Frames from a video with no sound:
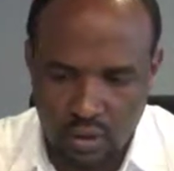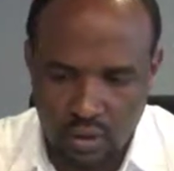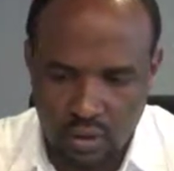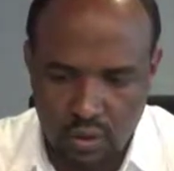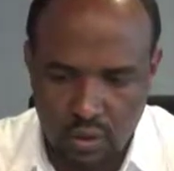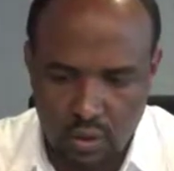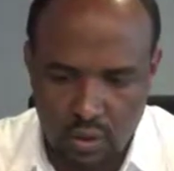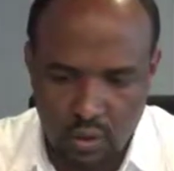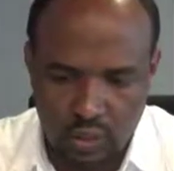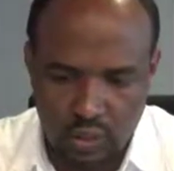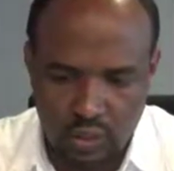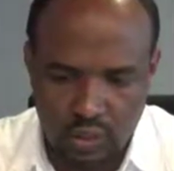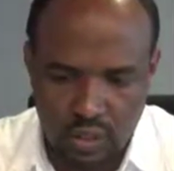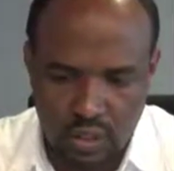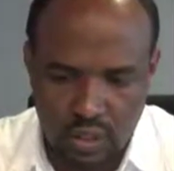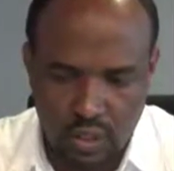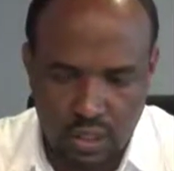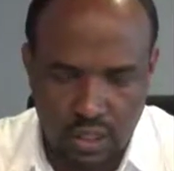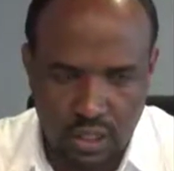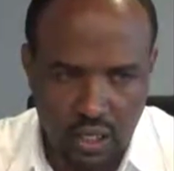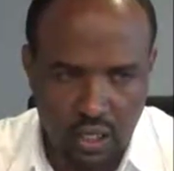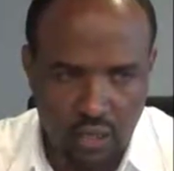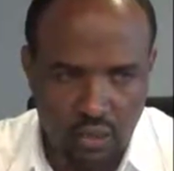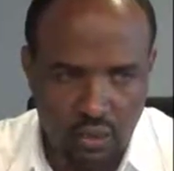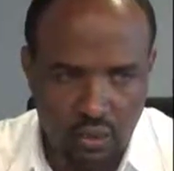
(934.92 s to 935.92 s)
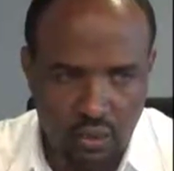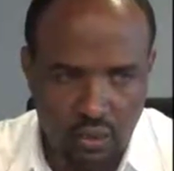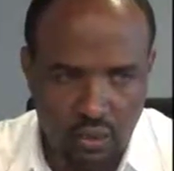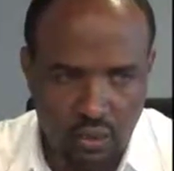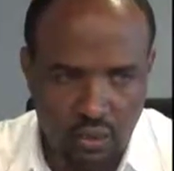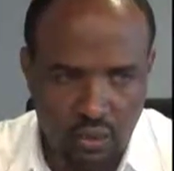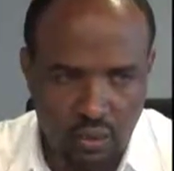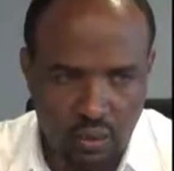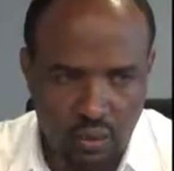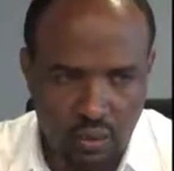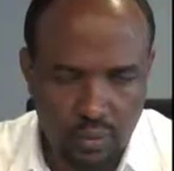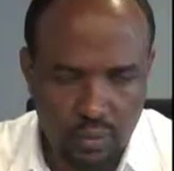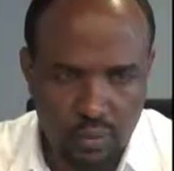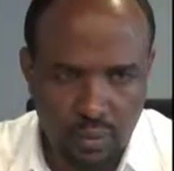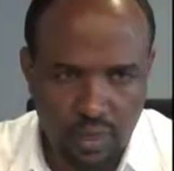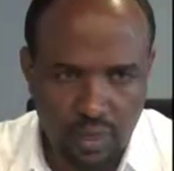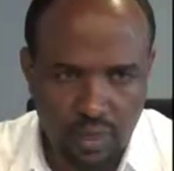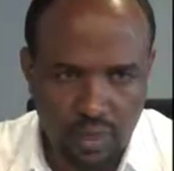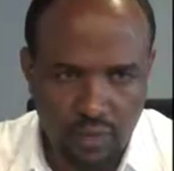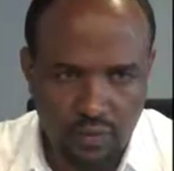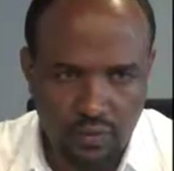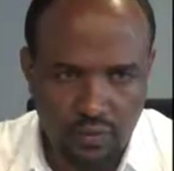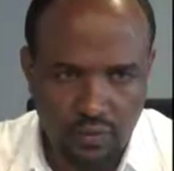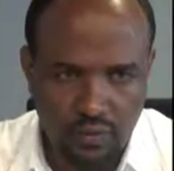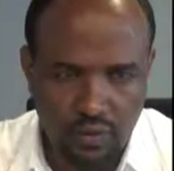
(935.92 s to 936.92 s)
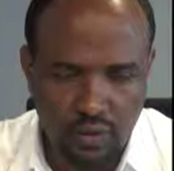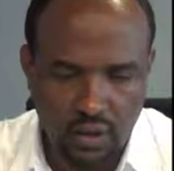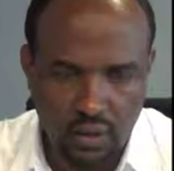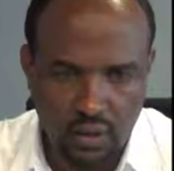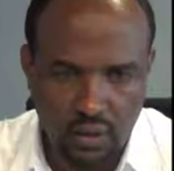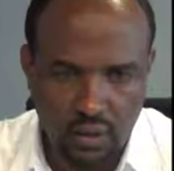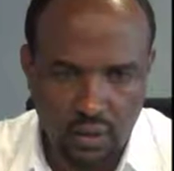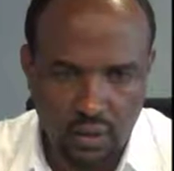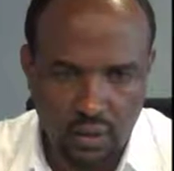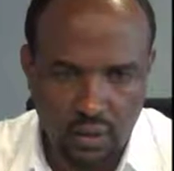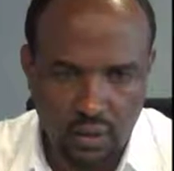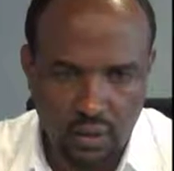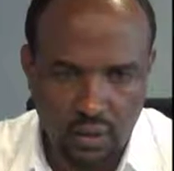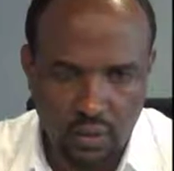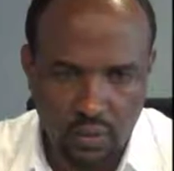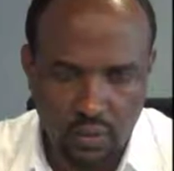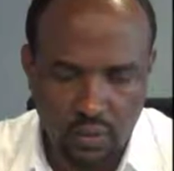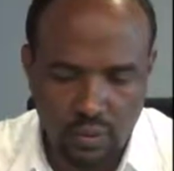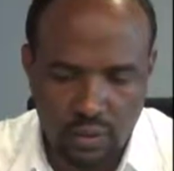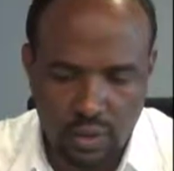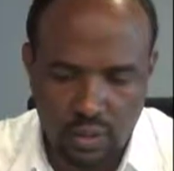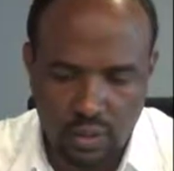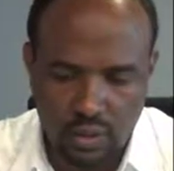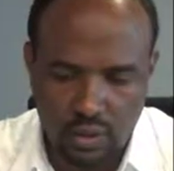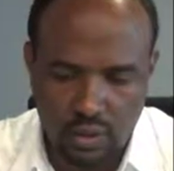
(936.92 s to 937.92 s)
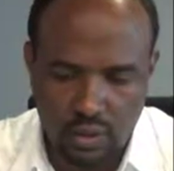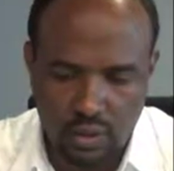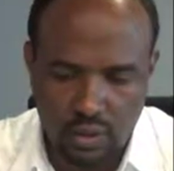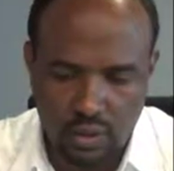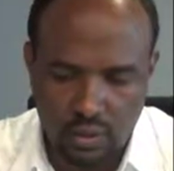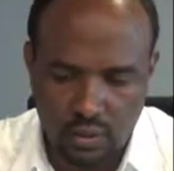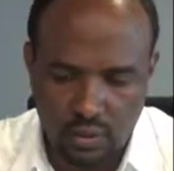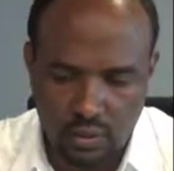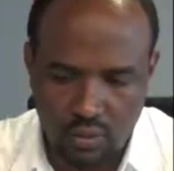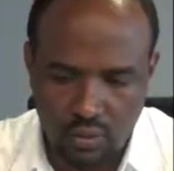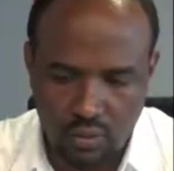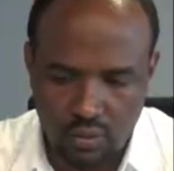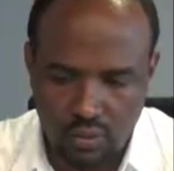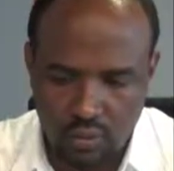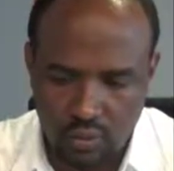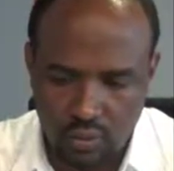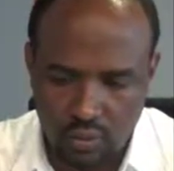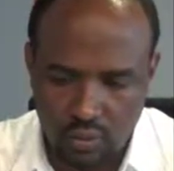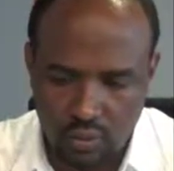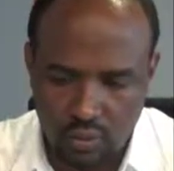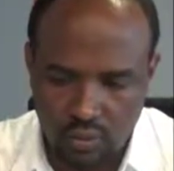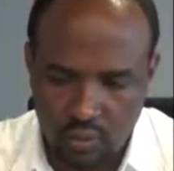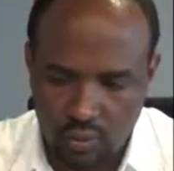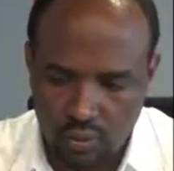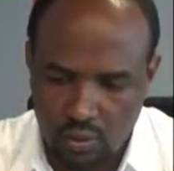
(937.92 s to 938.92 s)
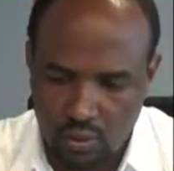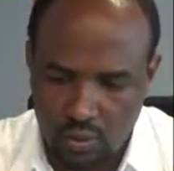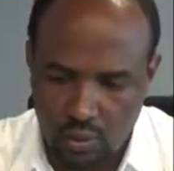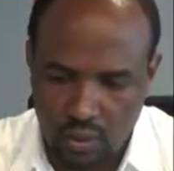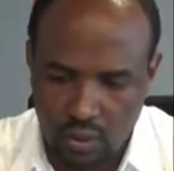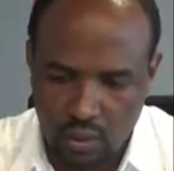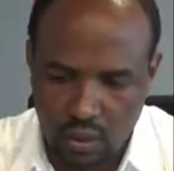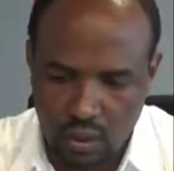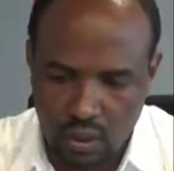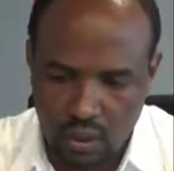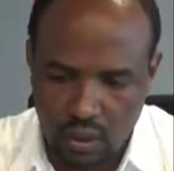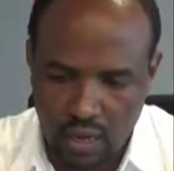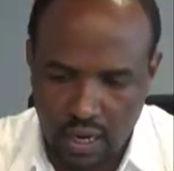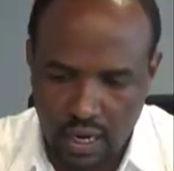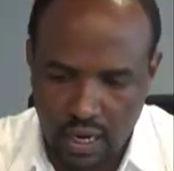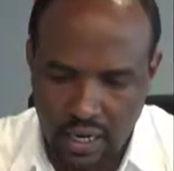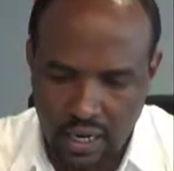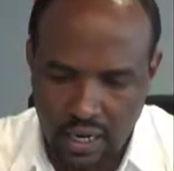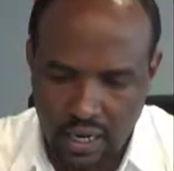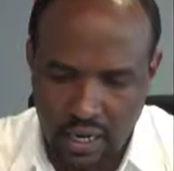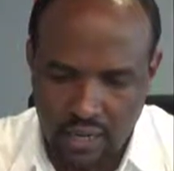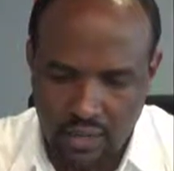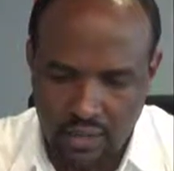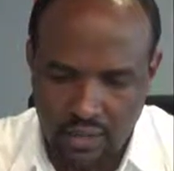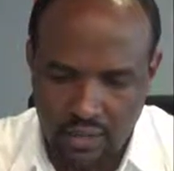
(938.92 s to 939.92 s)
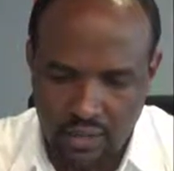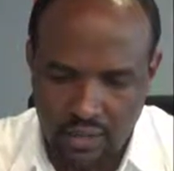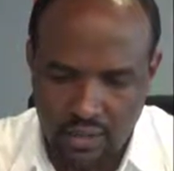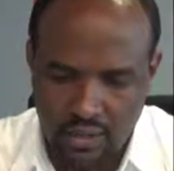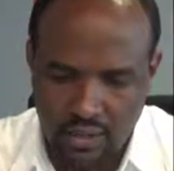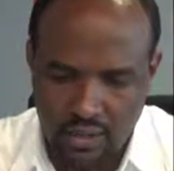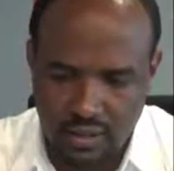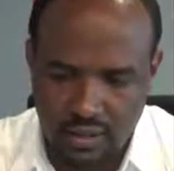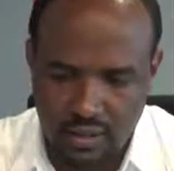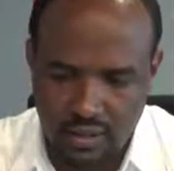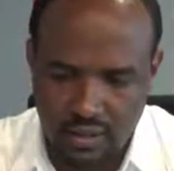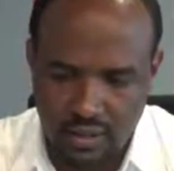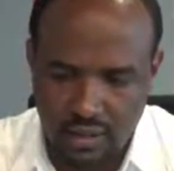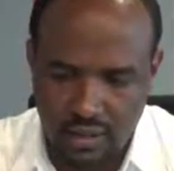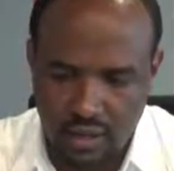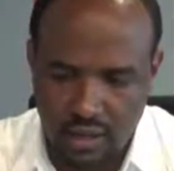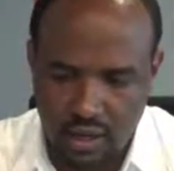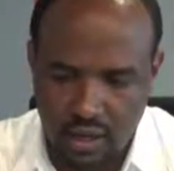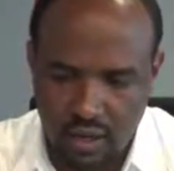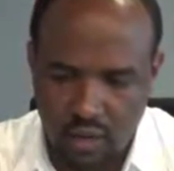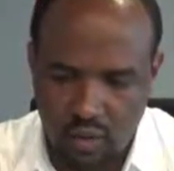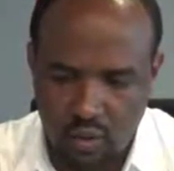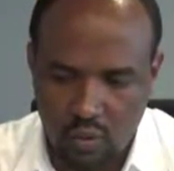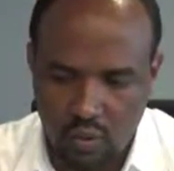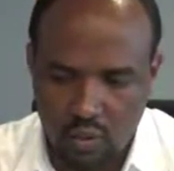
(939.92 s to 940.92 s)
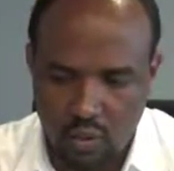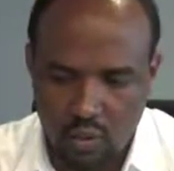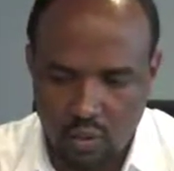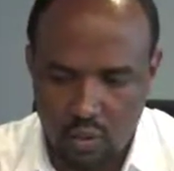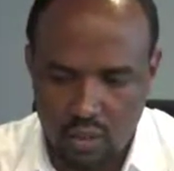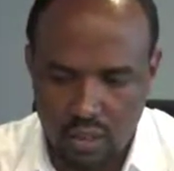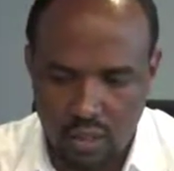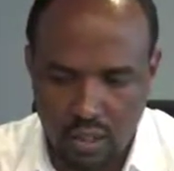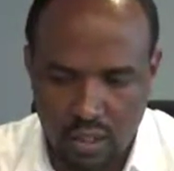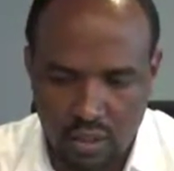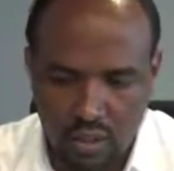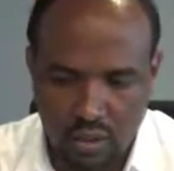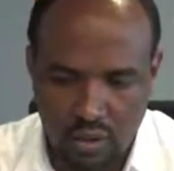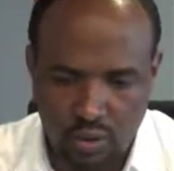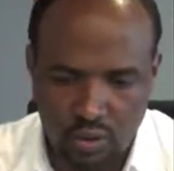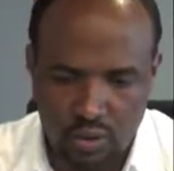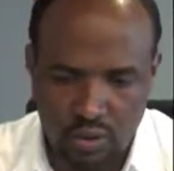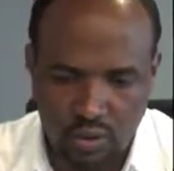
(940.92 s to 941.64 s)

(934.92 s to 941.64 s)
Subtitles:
the operational objective, we need to highlight it, how we need